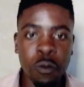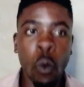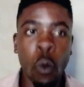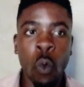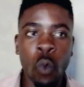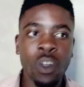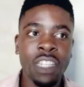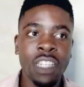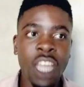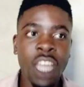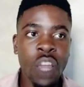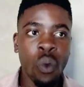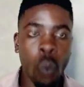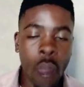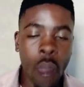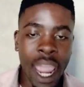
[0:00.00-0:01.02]
food
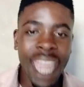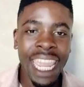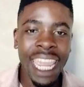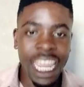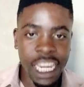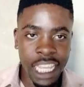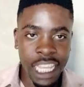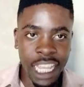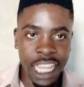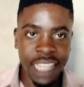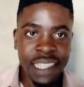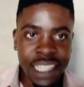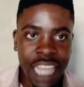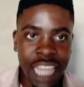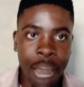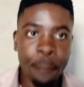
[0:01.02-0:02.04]
where in
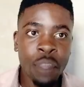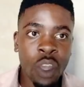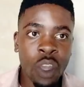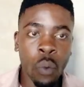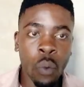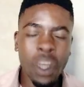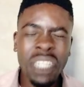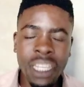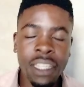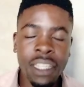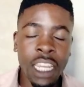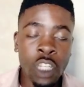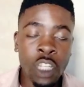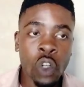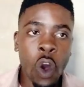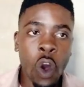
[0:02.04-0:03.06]
Islam, which is
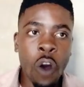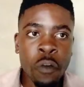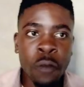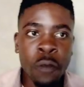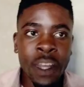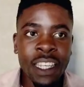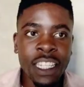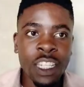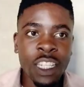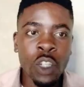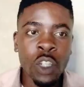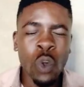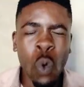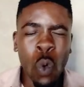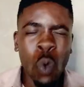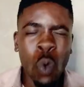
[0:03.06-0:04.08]
it often
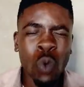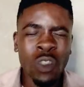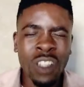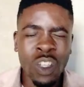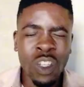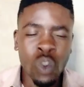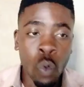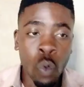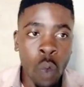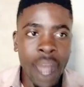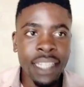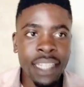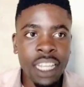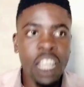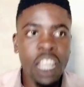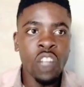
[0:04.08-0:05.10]
used to
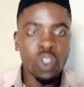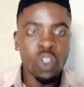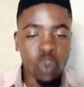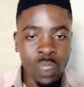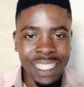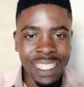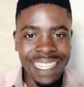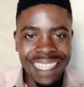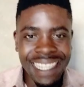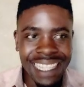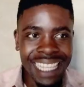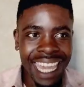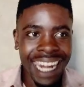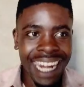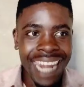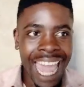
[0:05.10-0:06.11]
what? To
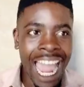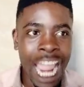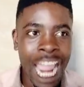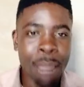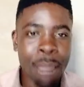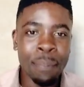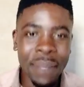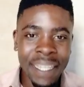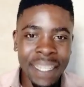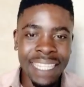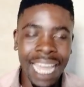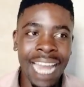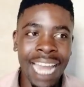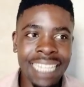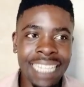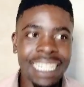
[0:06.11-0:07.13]
describe
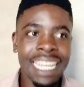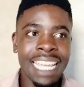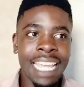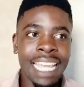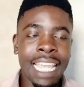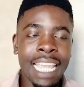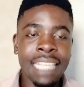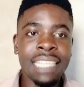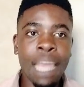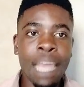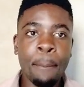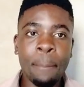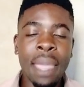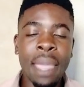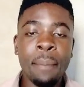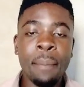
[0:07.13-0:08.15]
that is a
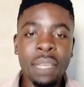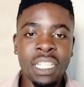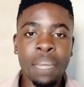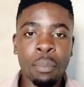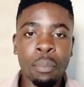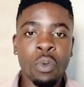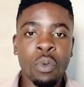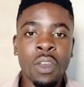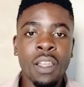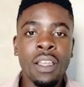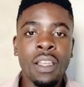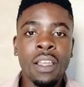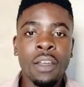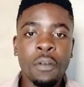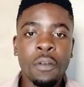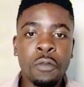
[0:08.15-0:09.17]
permissible
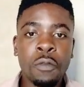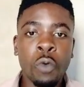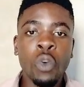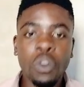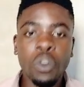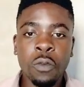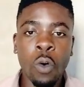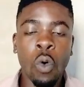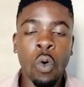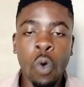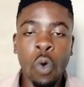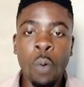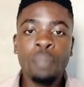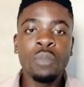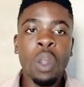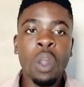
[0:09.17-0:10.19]
food for
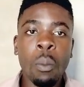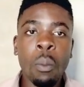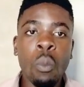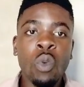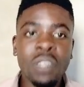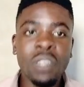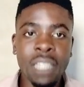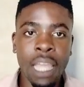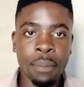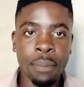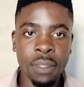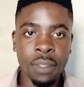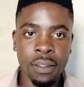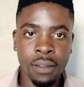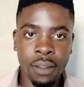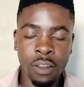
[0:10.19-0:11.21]
who?
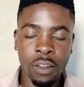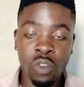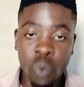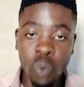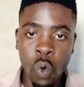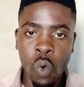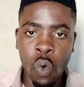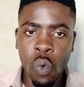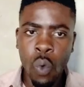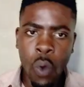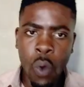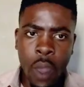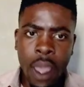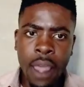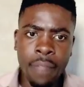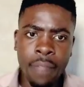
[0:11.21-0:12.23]
Muslims. So
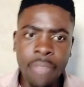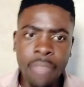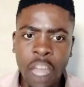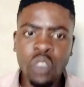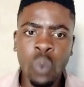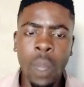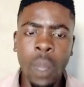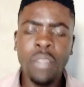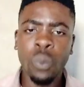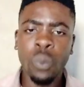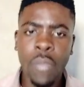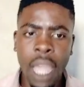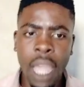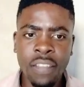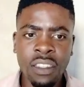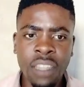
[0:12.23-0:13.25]
that's what
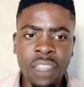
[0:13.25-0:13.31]
we are